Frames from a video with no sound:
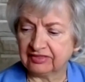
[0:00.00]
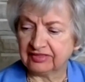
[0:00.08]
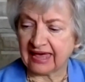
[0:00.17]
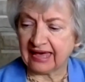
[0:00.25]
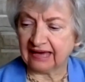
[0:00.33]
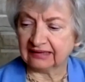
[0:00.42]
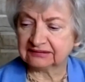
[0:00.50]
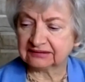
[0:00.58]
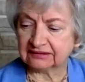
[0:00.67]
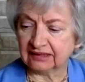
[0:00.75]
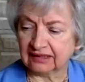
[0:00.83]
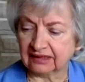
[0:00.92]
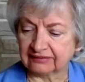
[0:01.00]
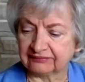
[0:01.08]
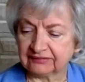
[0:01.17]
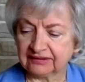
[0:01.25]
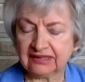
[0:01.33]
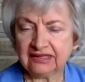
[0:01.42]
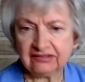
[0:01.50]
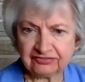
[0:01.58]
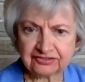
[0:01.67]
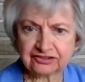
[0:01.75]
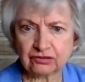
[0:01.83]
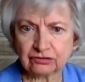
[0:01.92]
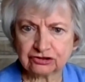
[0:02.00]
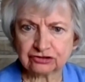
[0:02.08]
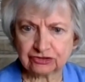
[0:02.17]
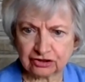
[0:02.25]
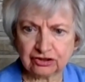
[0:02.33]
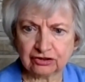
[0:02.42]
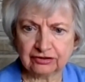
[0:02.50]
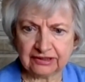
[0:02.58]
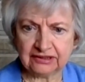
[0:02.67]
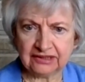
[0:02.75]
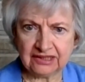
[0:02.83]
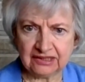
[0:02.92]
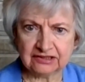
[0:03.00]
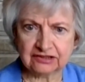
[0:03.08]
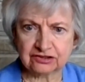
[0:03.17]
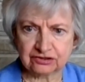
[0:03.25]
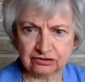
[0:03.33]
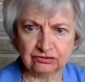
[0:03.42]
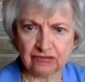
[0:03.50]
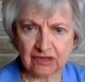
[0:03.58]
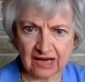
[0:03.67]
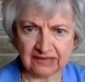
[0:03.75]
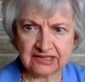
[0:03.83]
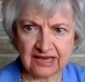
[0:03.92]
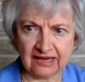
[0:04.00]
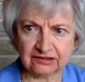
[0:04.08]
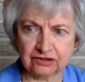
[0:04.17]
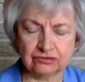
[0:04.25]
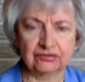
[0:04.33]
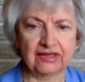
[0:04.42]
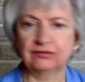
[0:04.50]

that uh, if Social Security needed to contact you,